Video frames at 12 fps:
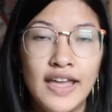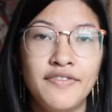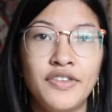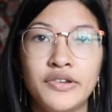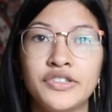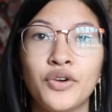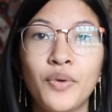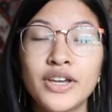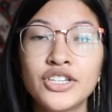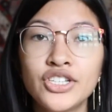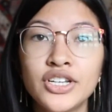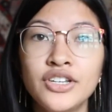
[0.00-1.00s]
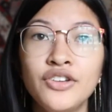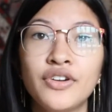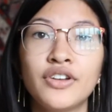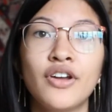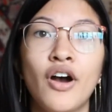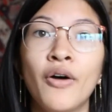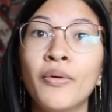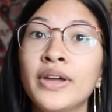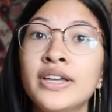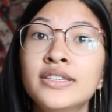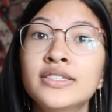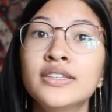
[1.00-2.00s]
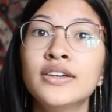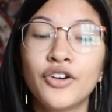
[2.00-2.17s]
If there's a question, you can always